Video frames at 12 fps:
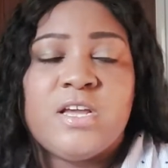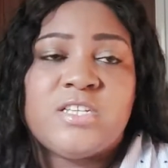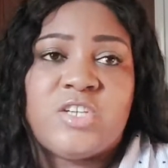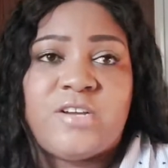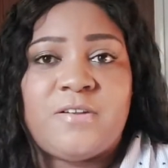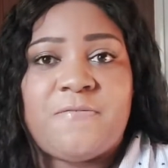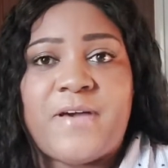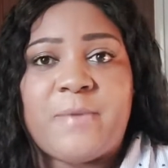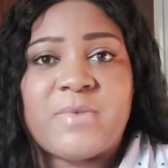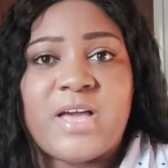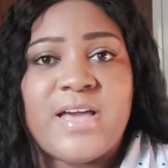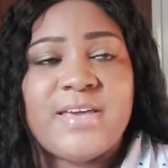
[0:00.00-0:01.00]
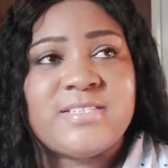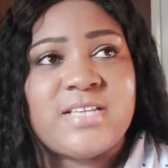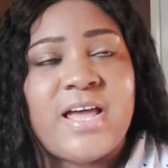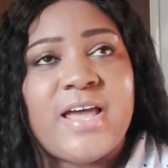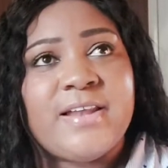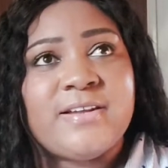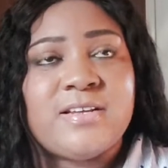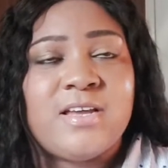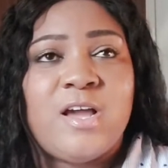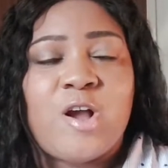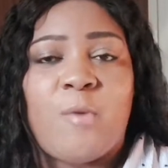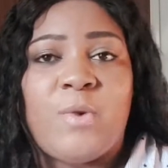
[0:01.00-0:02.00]
Join the fam, guys, and
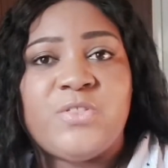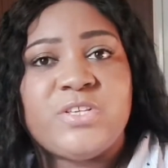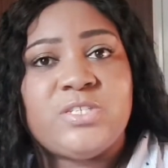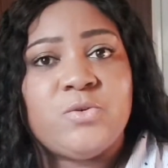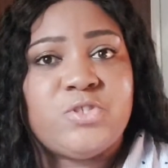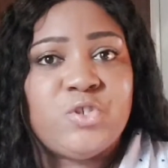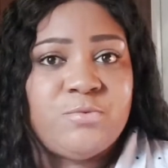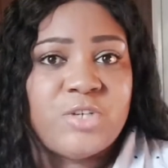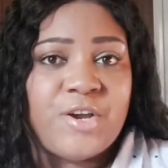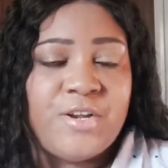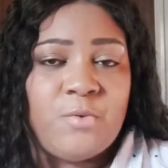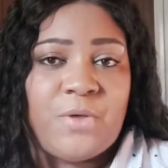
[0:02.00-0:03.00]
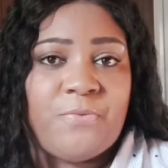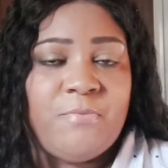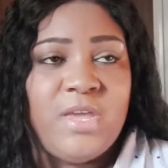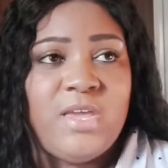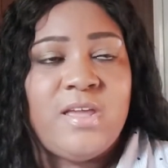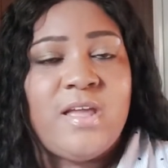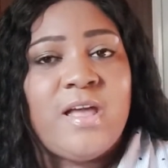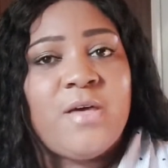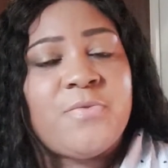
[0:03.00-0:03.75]
come on this YouTube journey with me.